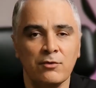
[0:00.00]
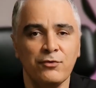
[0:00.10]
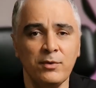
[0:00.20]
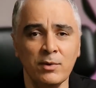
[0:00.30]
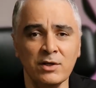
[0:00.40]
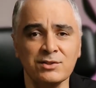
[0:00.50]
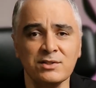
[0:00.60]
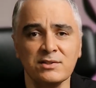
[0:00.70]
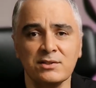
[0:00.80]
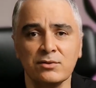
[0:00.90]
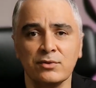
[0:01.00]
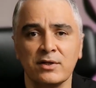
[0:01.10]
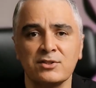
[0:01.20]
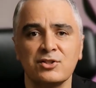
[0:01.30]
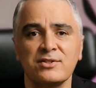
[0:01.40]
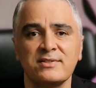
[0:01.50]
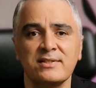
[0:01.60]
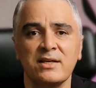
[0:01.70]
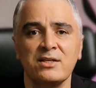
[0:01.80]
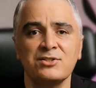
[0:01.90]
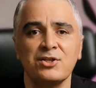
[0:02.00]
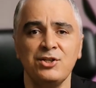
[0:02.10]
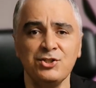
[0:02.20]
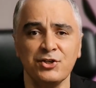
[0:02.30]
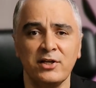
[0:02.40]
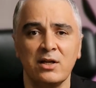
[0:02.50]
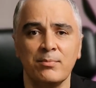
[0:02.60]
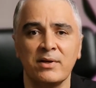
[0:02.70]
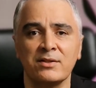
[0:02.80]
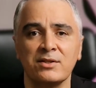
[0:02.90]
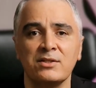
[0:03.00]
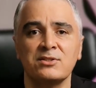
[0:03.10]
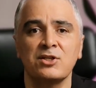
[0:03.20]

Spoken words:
Fibonacci sequence says each element is the